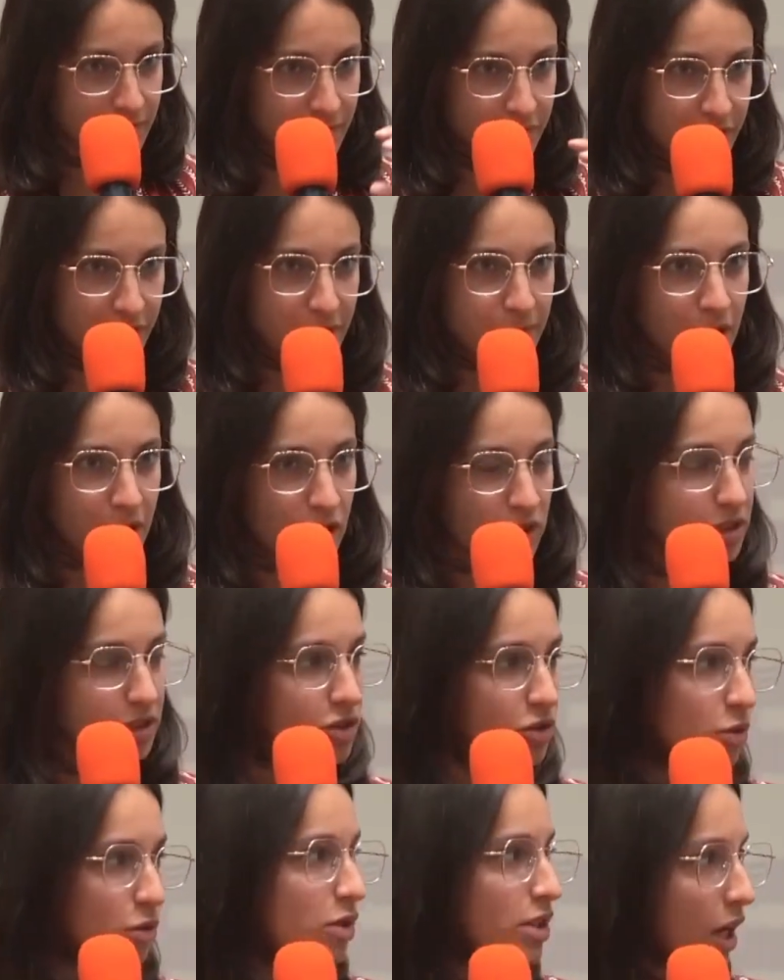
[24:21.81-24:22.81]
Figma, all the
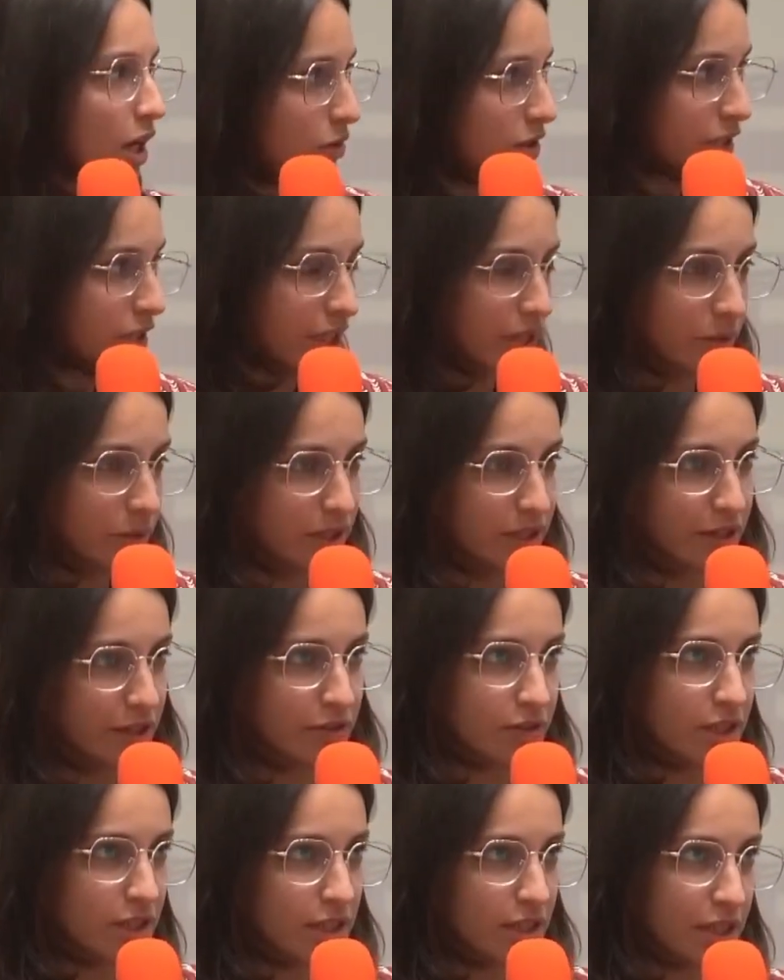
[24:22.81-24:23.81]
tools out there will
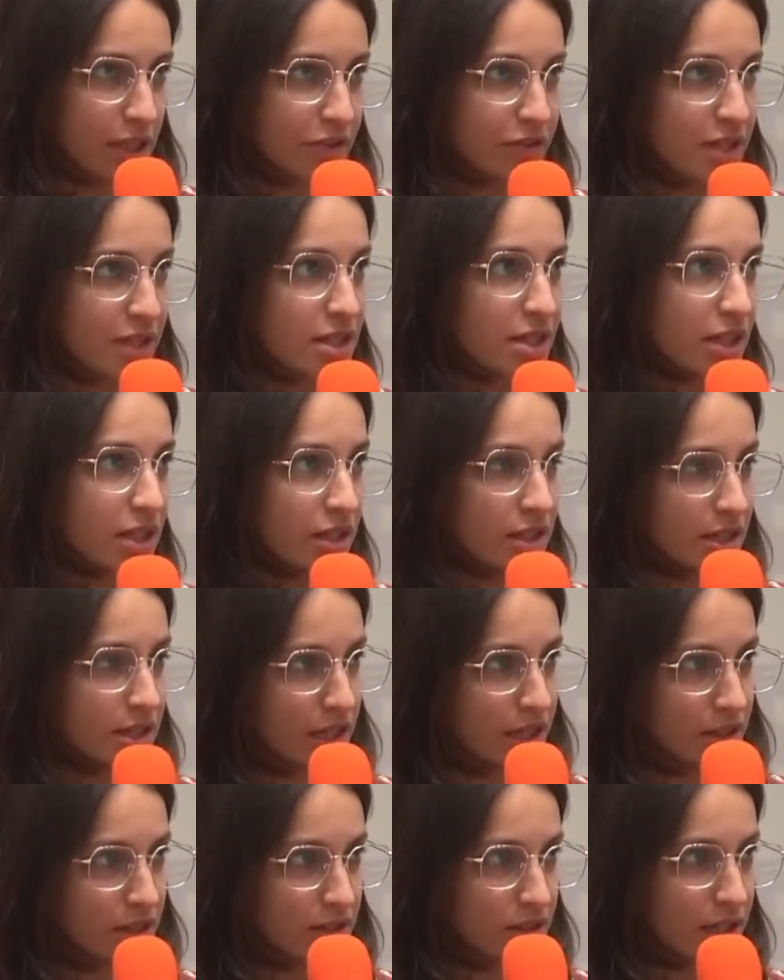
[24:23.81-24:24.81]
definitely
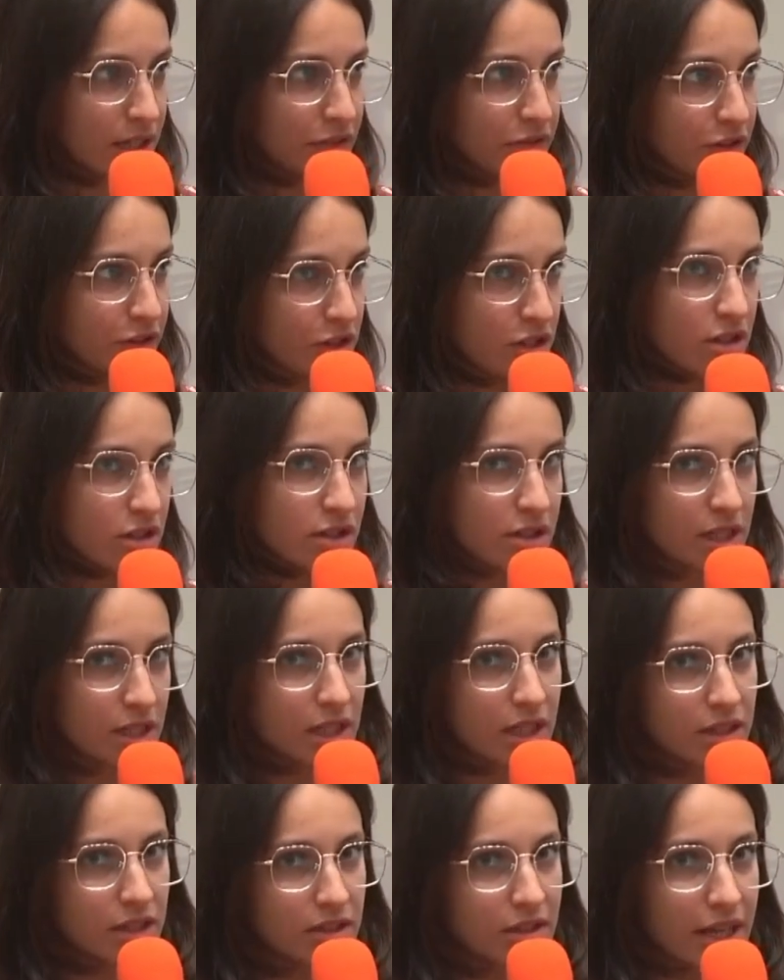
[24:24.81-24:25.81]
facilitate
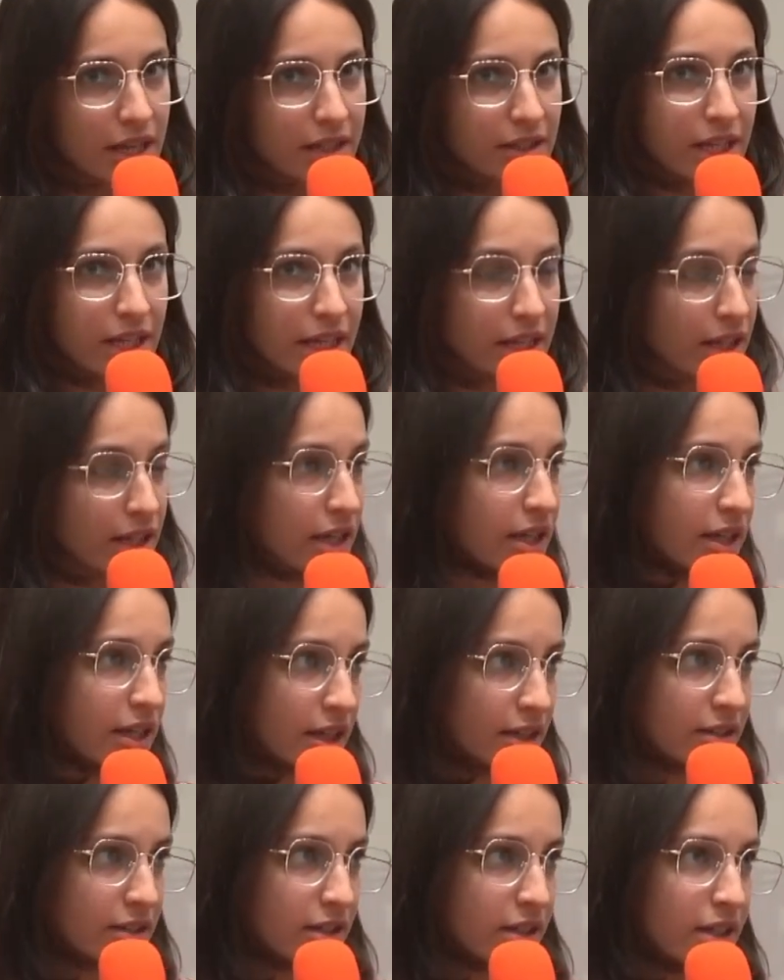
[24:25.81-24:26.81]
efficiency and thinking
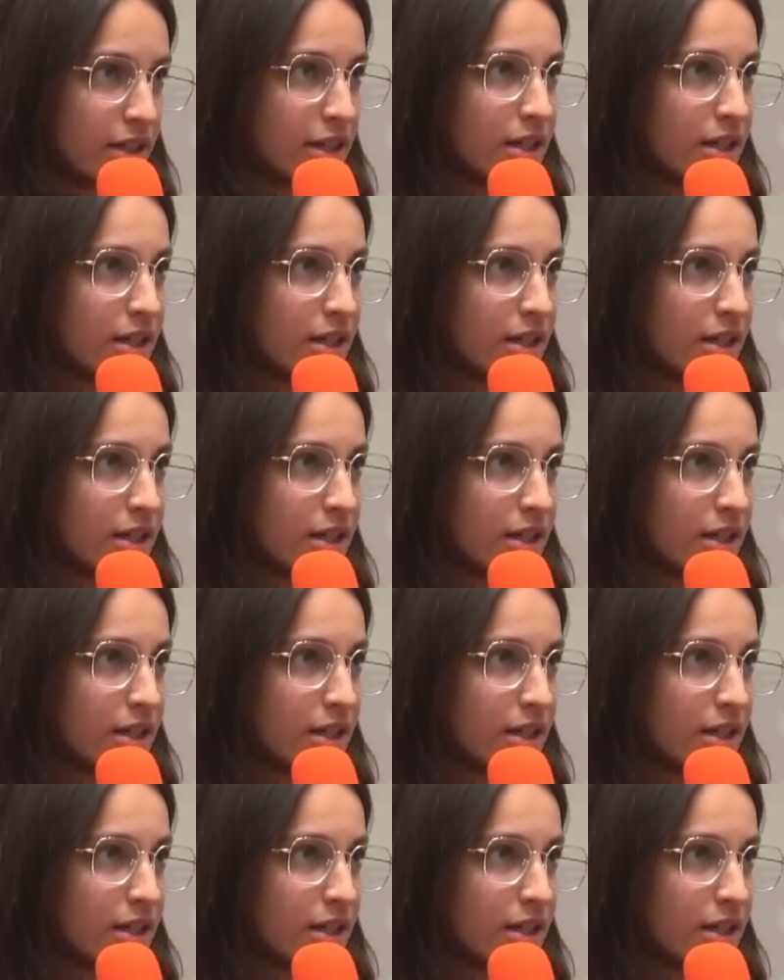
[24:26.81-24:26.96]
and